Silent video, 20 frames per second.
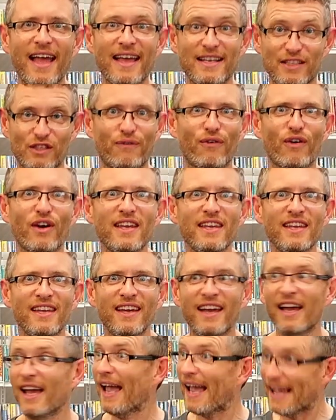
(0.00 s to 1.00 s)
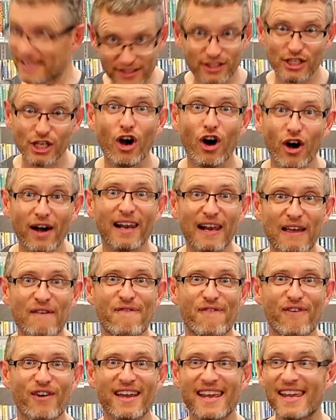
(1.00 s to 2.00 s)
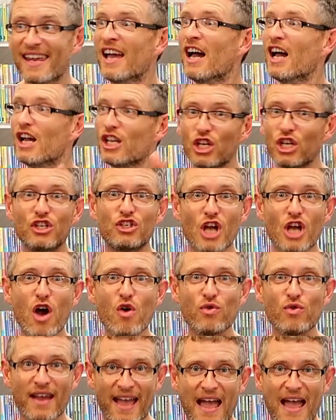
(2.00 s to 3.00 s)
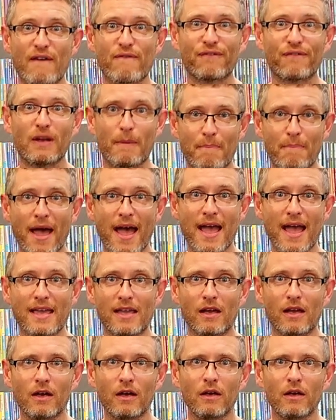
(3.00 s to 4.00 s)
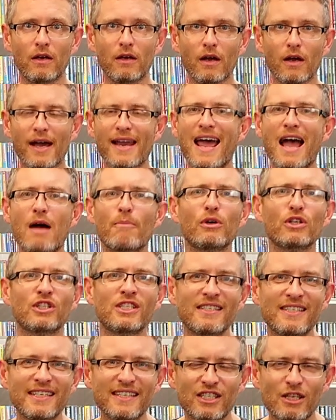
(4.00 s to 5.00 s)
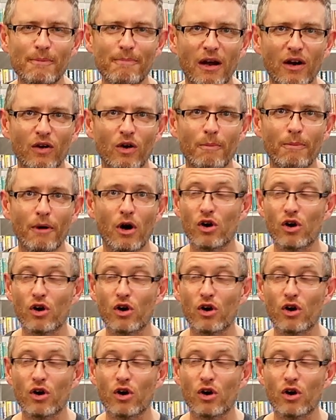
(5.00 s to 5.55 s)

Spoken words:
It's free. It's totally free. You don't have to pay. And how much is it to borrow a